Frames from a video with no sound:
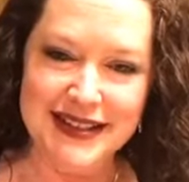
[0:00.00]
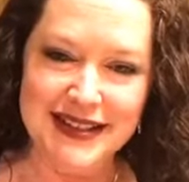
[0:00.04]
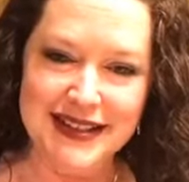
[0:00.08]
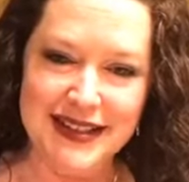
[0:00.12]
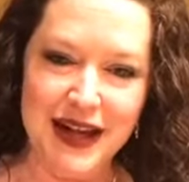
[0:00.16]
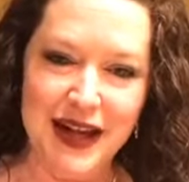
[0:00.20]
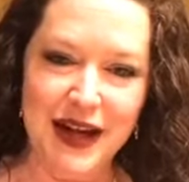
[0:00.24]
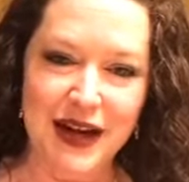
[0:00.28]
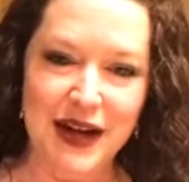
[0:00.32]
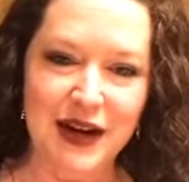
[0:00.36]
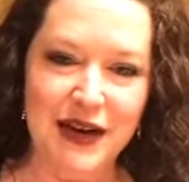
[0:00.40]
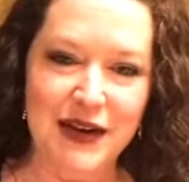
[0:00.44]

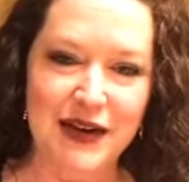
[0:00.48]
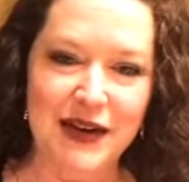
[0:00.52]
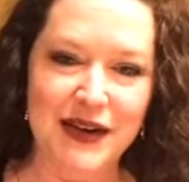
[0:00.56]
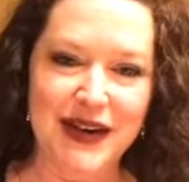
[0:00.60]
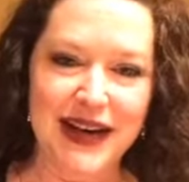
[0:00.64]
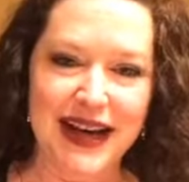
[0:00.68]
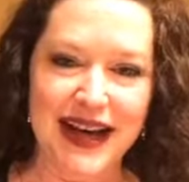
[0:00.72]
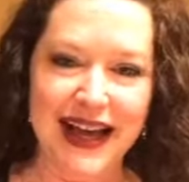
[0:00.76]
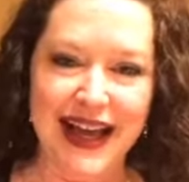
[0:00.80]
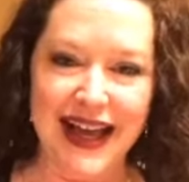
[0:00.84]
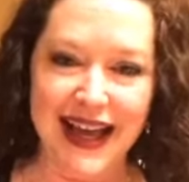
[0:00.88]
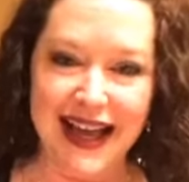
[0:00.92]

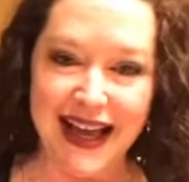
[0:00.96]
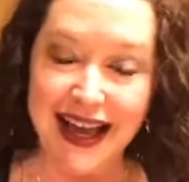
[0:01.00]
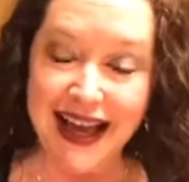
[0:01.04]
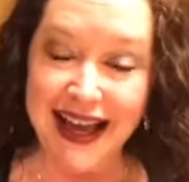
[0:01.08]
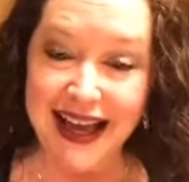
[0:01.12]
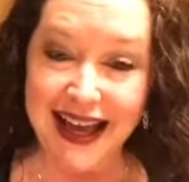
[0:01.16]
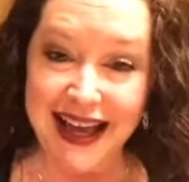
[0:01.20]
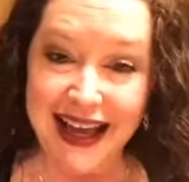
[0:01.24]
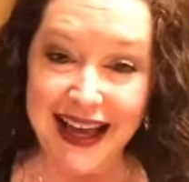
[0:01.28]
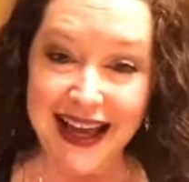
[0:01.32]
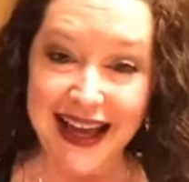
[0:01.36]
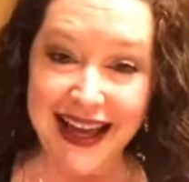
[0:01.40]
So,
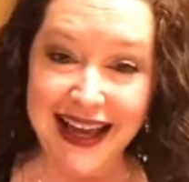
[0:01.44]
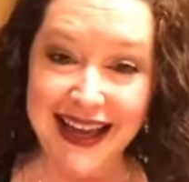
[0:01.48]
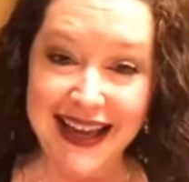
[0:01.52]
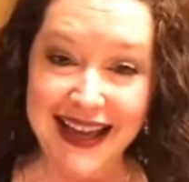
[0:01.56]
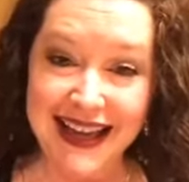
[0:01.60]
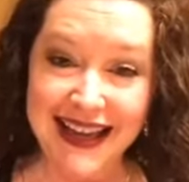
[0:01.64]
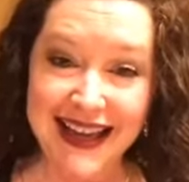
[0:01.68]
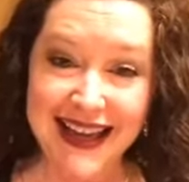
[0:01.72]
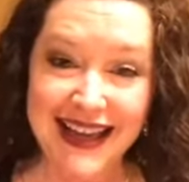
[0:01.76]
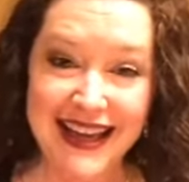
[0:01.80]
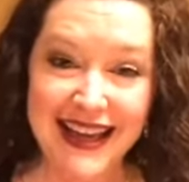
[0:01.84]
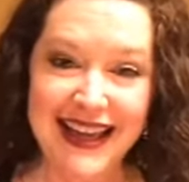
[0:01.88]
hey.
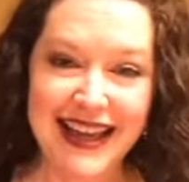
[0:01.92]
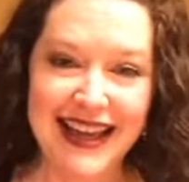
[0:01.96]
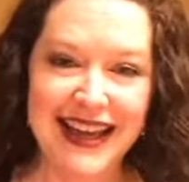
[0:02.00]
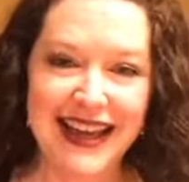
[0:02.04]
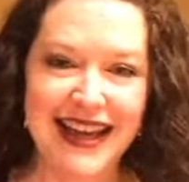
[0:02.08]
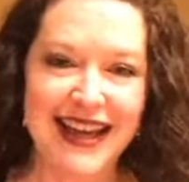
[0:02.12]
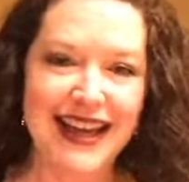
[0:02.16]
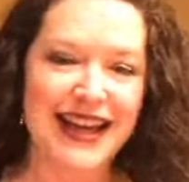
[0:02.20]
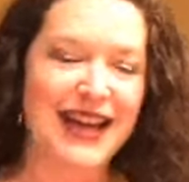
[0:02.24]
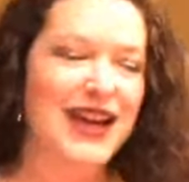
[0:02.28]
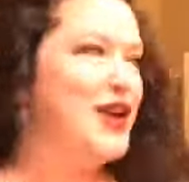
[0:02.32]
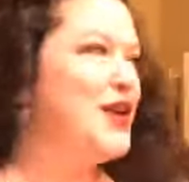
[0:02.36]
I know
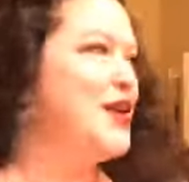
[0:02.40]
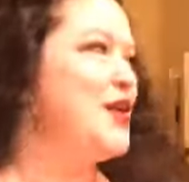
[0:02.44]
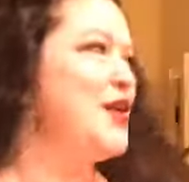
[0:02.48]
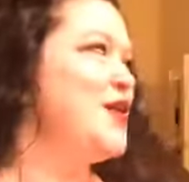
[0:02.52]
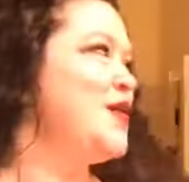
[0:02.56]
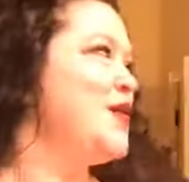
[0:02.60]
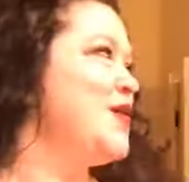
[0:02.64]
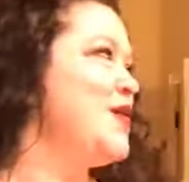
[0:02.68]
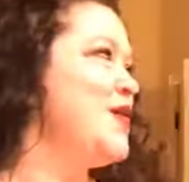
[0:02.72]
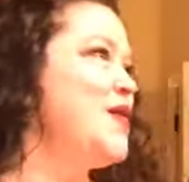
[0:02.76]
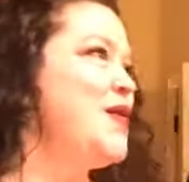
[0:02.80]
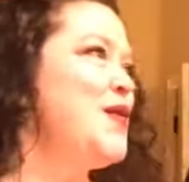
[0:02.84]
you guys are all
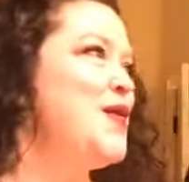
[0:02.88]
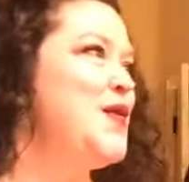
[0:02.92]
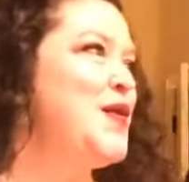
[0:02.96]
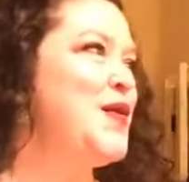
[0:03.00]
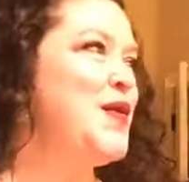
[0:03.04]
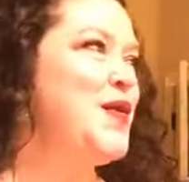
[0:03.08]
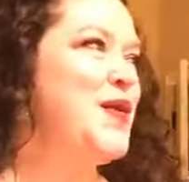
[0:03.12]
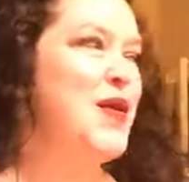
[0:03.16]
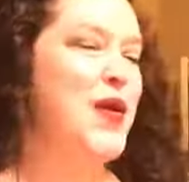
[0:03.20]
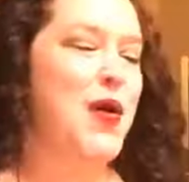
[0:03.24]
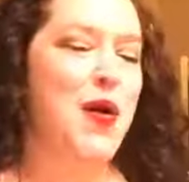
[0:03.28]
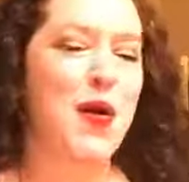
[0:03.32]
there. I don't
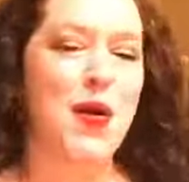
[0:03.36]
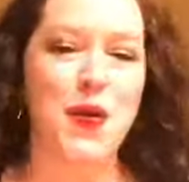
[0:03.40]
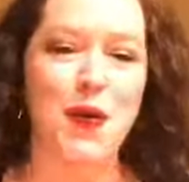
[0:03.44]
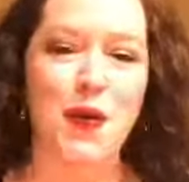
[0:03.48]
care.